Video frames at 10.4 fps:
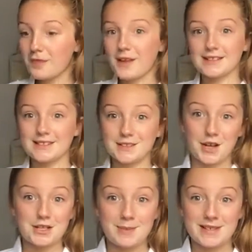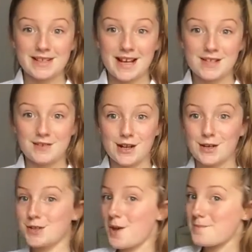that is going to be today's
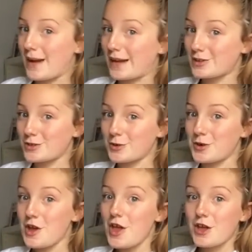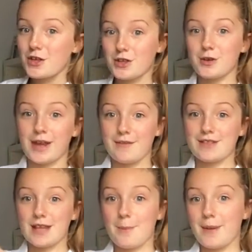video so make sure you give
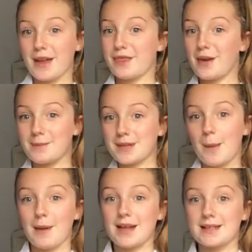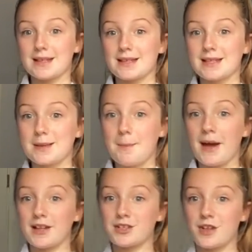it a big thumbs up and
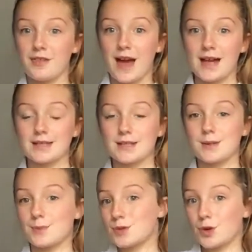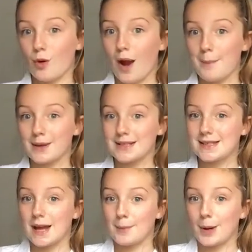smash that subscribe
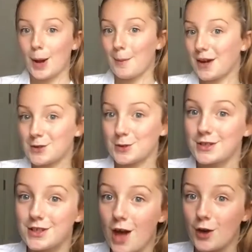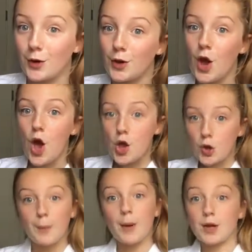button down below make sure to turn on
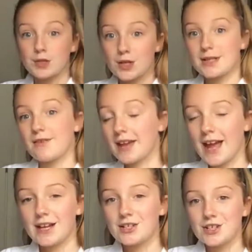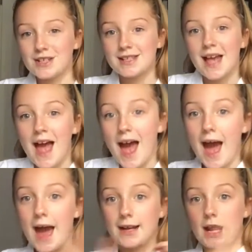your post notifications
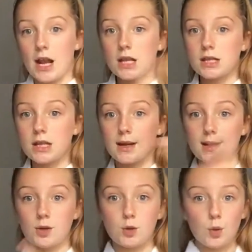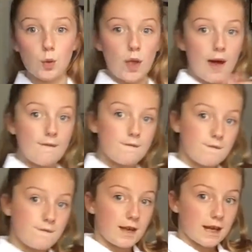and let's get into the
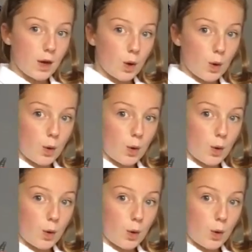video